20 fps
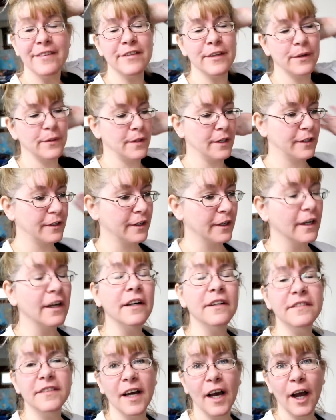So the
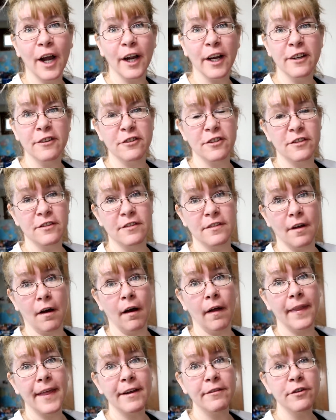girls are just,
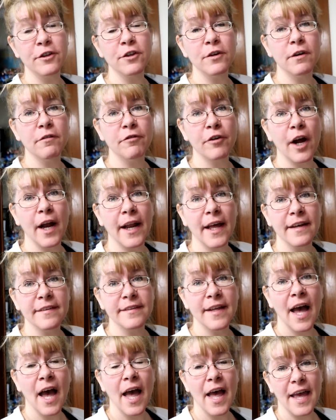all they have to do on
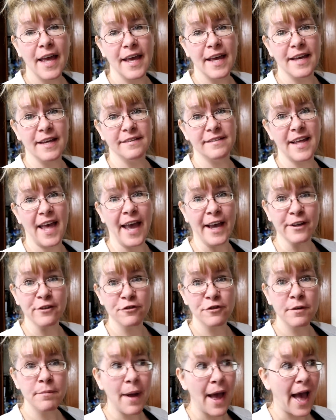Fridays is
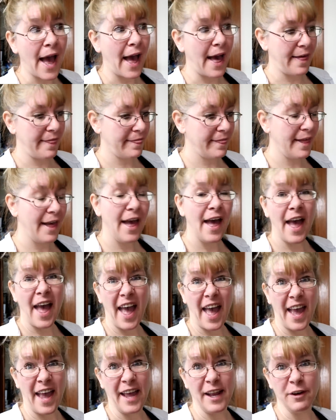extra math
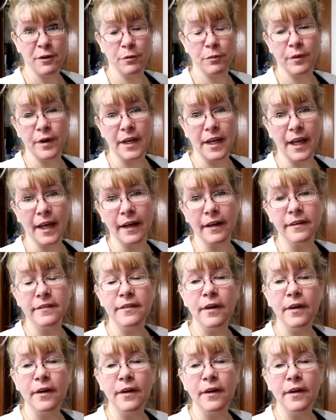and reading.